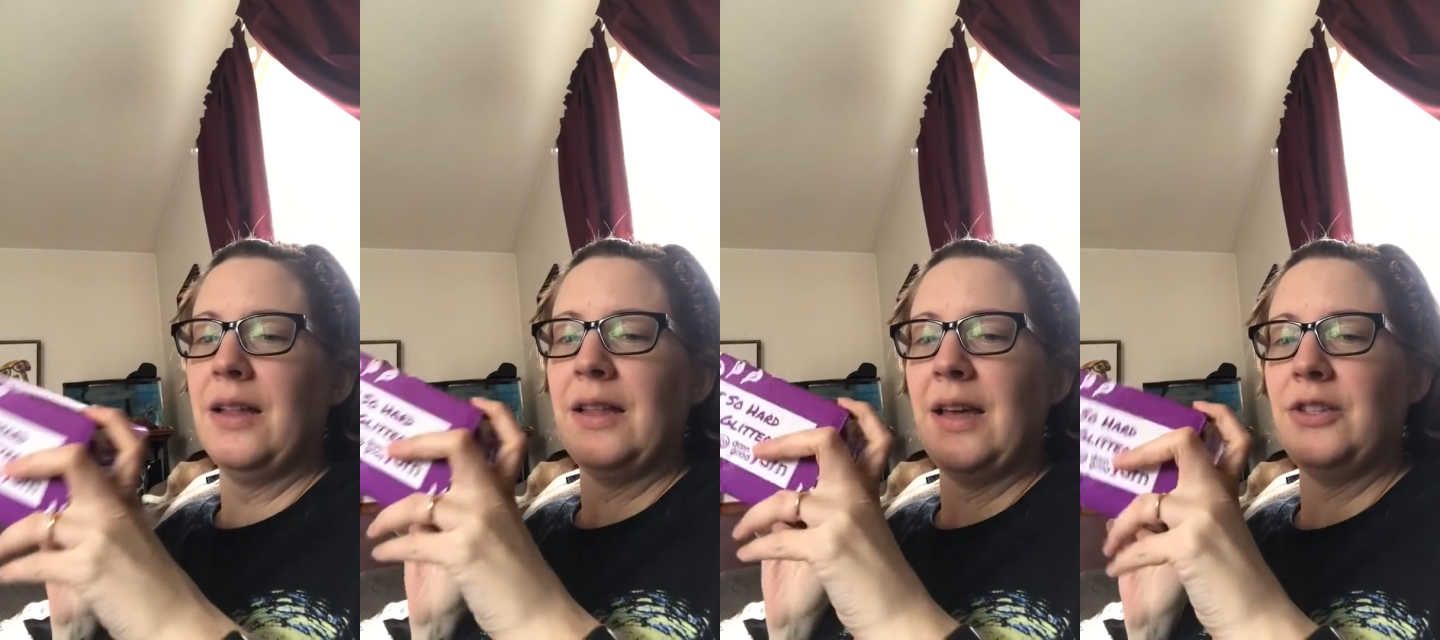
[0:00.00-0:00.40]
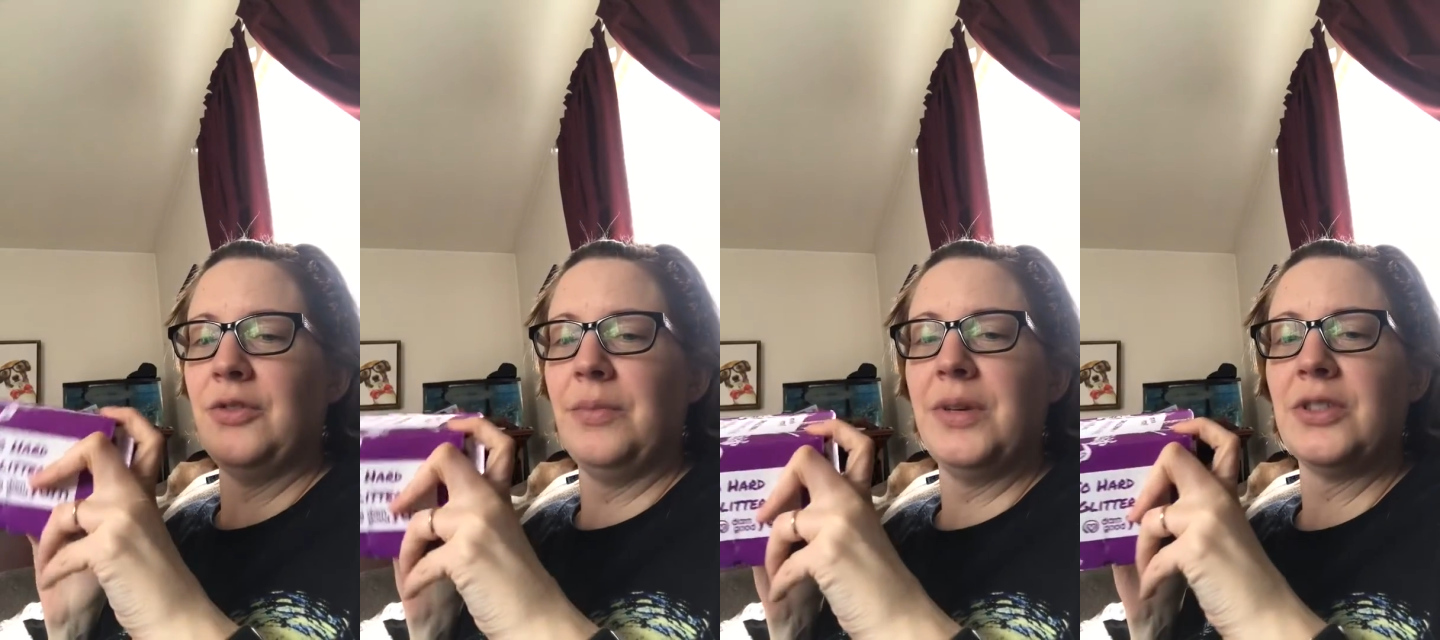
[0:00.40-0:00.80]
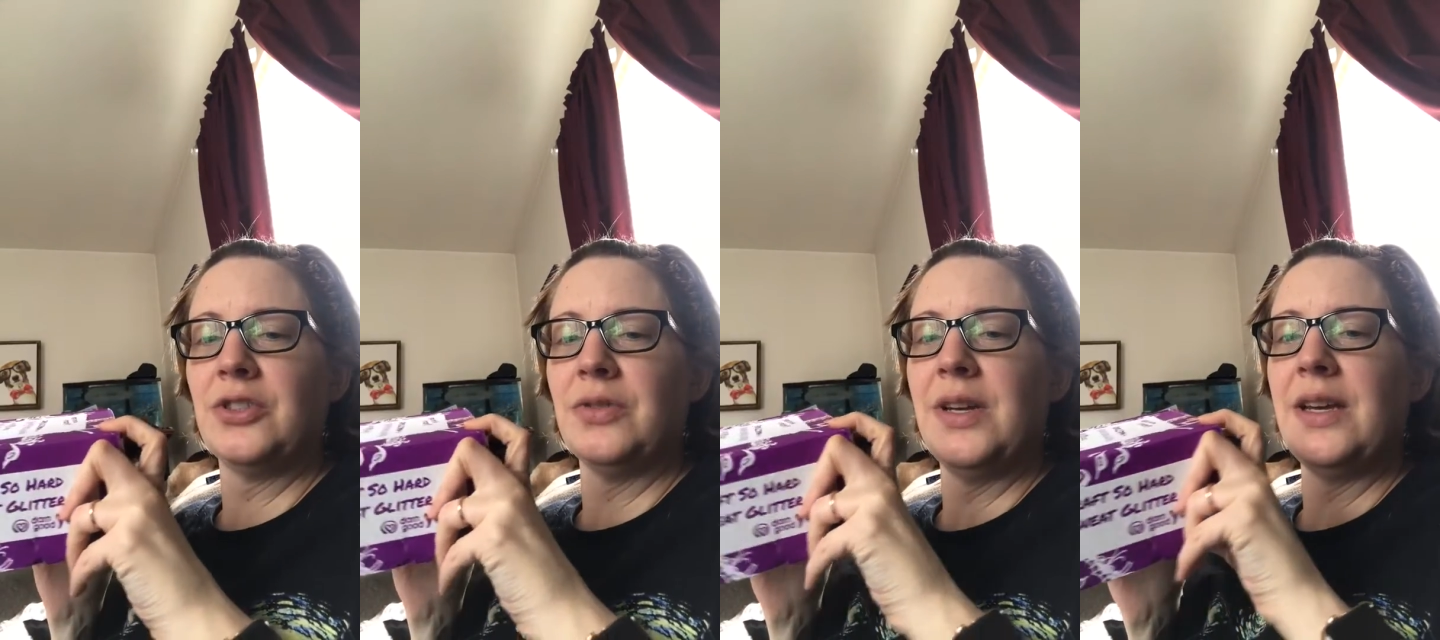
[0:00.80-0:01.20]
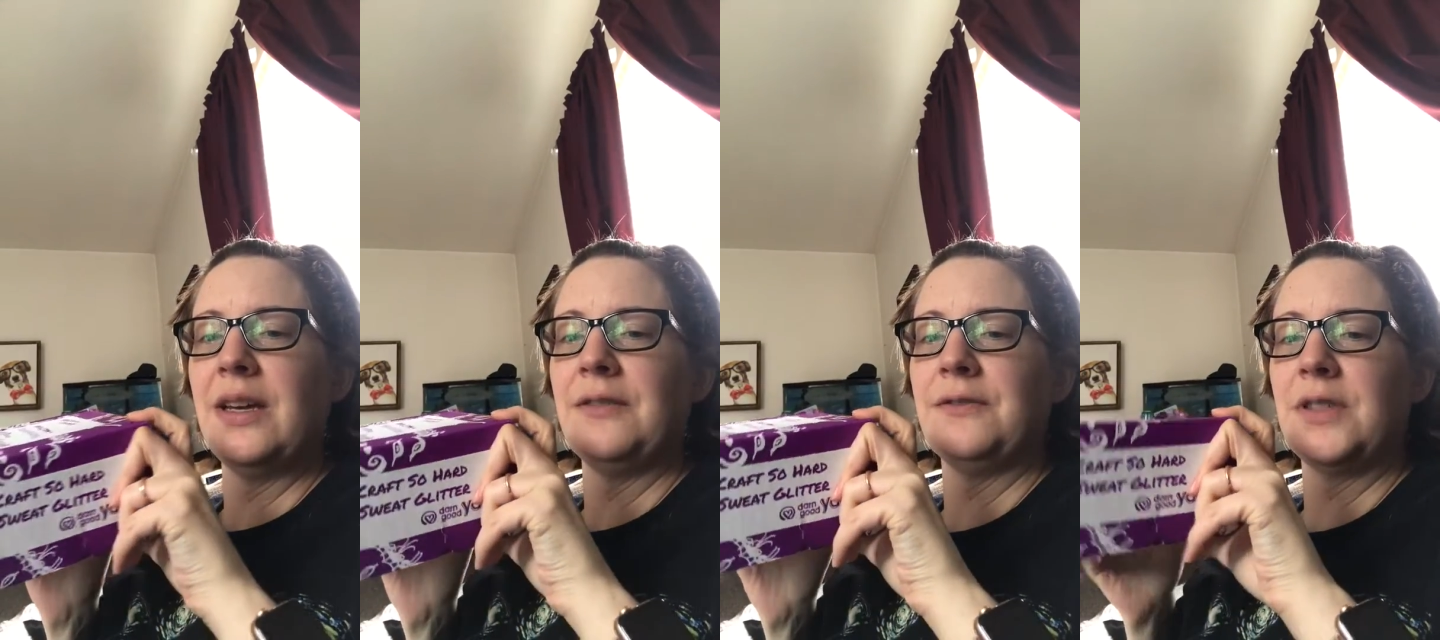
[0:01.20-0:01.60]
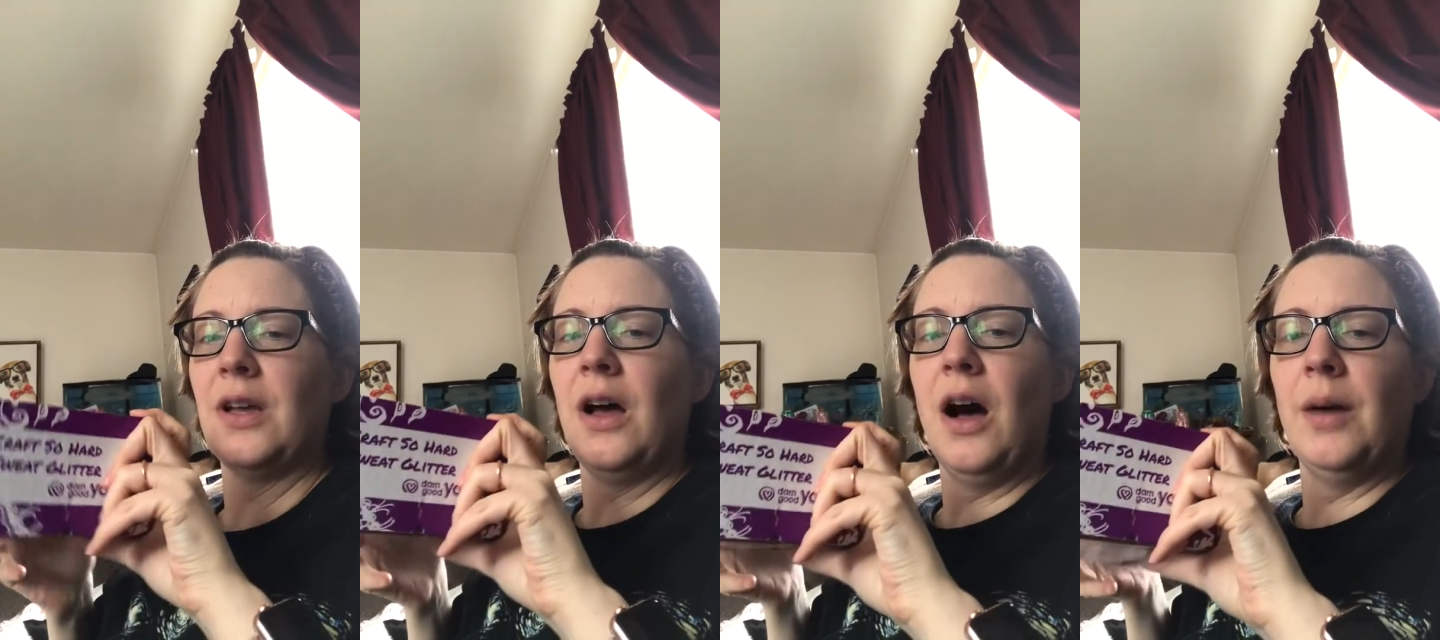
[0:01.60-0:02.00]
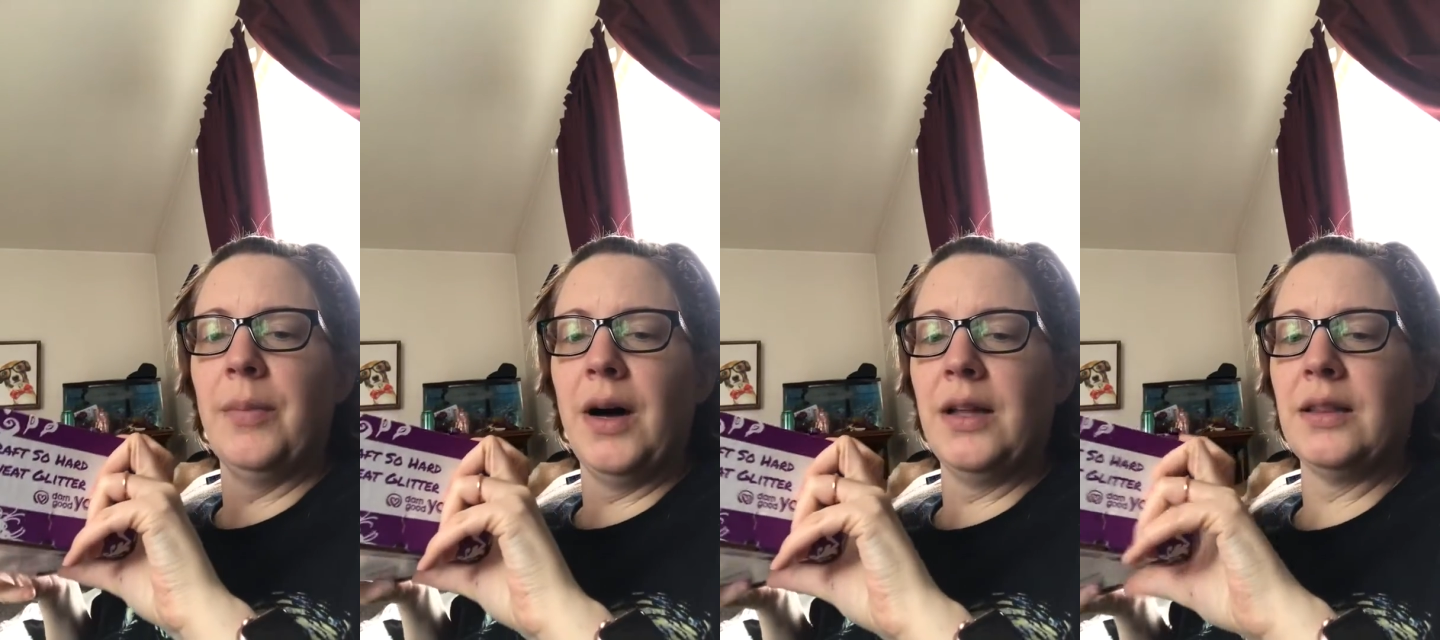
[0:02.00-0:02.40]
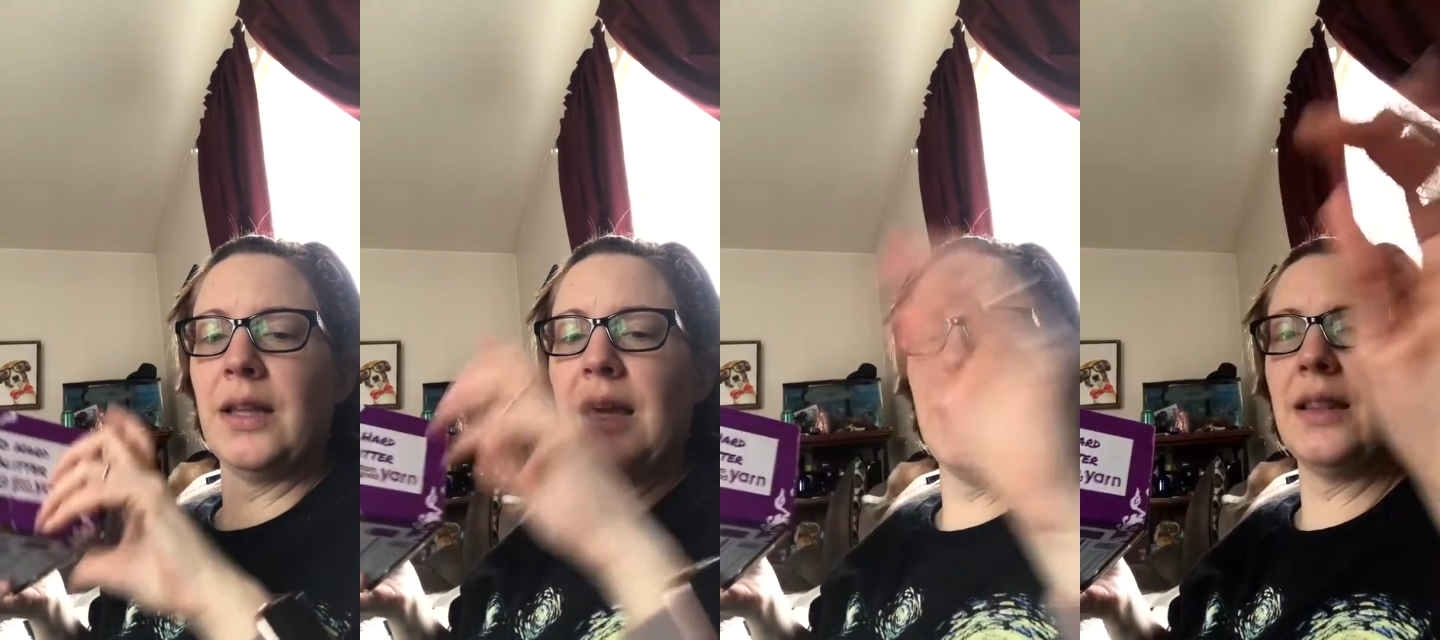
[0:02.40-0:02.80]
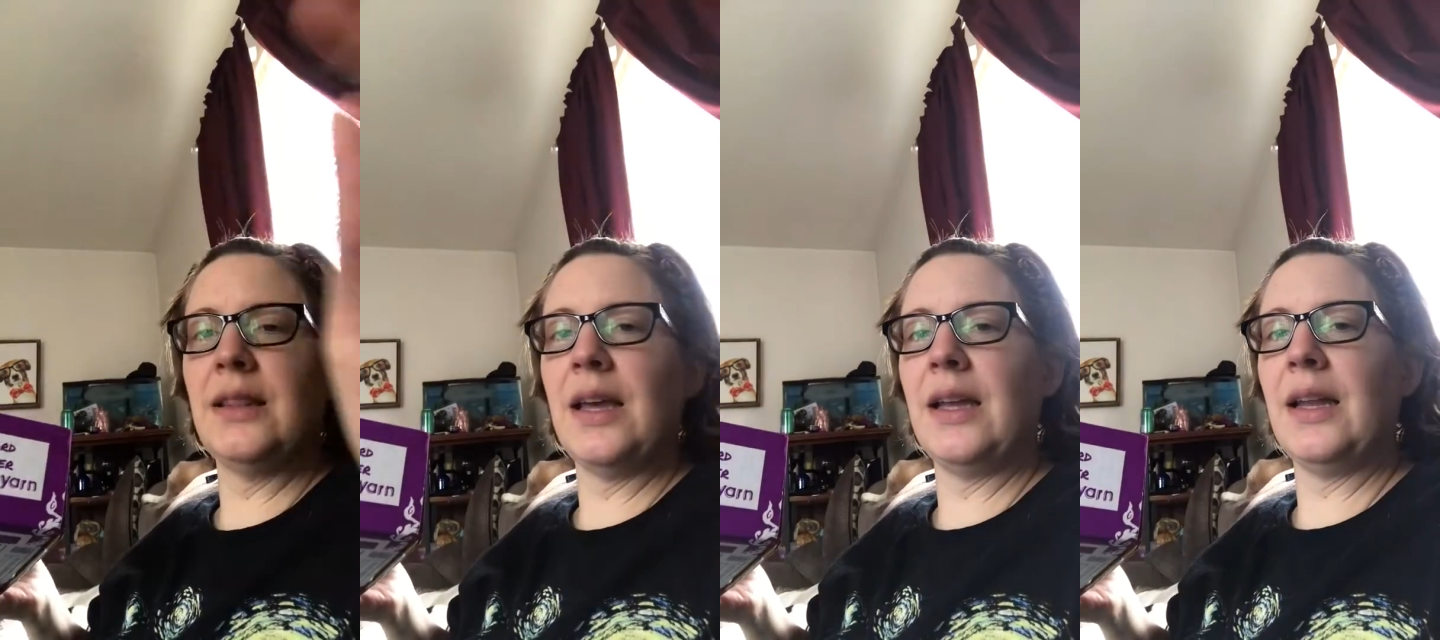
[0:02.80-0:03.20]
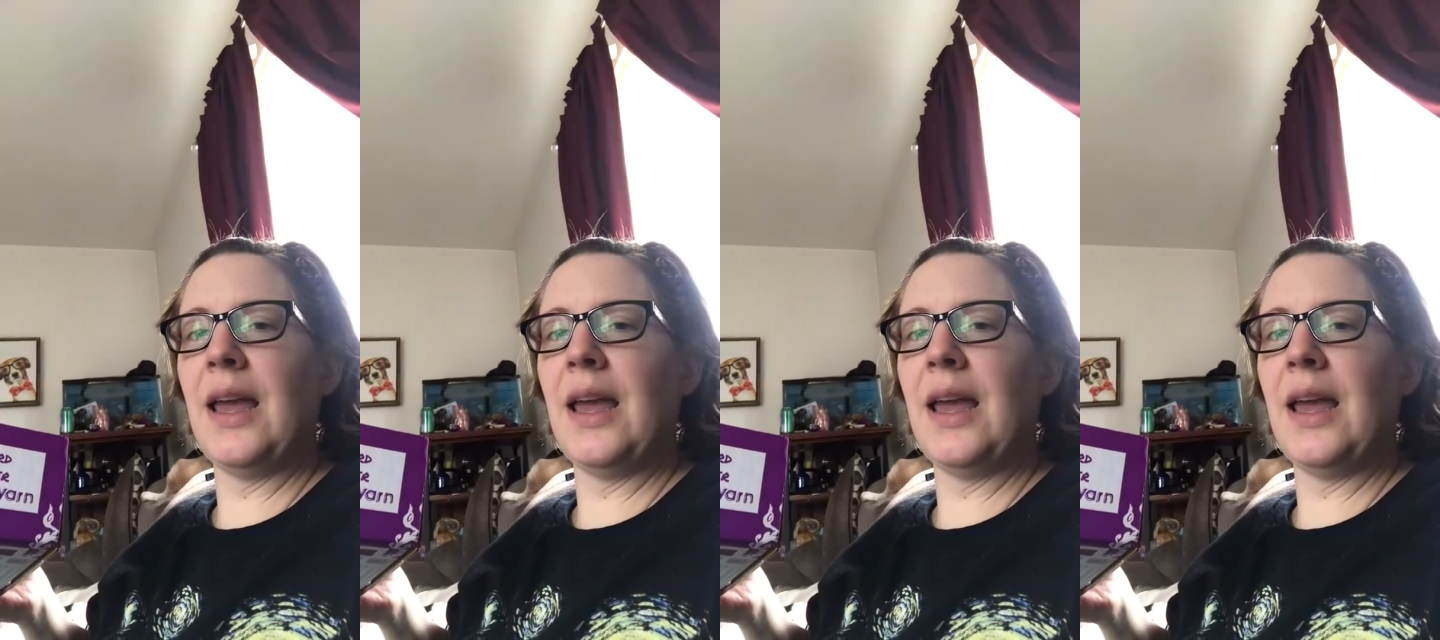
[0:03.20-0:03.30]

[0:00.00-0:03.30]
They do a mystery gift a month, and then